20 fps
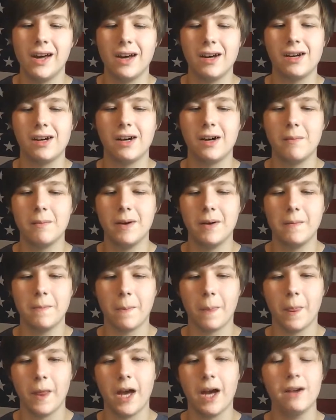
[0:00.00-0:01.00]
But
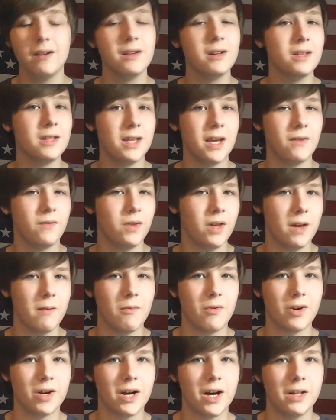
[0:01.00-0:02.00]
I'm gonna definitely have
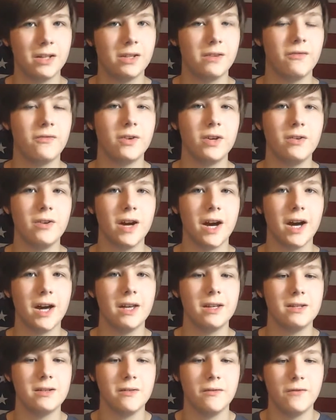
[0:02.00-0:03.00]
more content for you
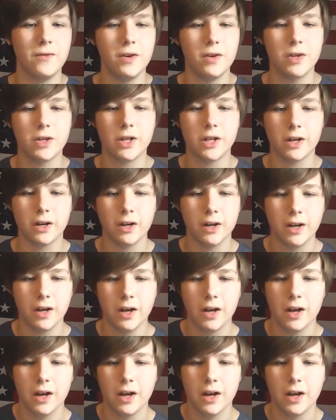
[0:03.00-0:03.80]
guys in the future.